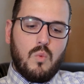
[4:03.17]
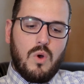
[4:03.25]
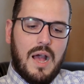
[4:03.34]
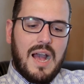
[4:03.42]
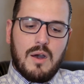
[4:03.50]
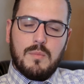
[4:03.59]

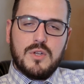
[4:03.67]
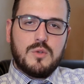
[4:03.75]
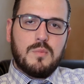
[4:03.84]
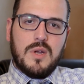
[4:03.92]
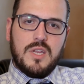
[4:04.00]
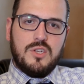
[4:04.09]
how
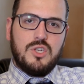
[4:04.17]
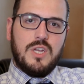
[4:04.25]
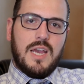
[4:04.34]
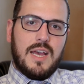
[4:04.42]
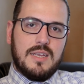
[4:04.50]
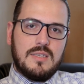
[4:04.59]
much money she
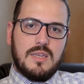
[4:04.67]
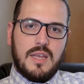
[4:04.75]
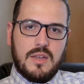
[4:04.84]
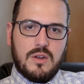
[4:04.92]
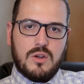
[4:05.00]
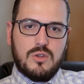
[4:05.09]
has
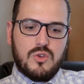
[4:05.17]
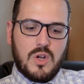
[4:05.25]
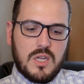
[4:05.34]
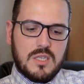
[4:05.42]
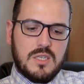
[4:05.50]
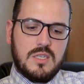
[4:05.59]
in her
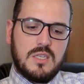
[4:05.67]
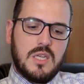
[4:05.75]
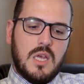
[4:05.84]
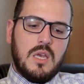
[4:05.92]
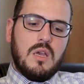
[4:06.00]
trusts,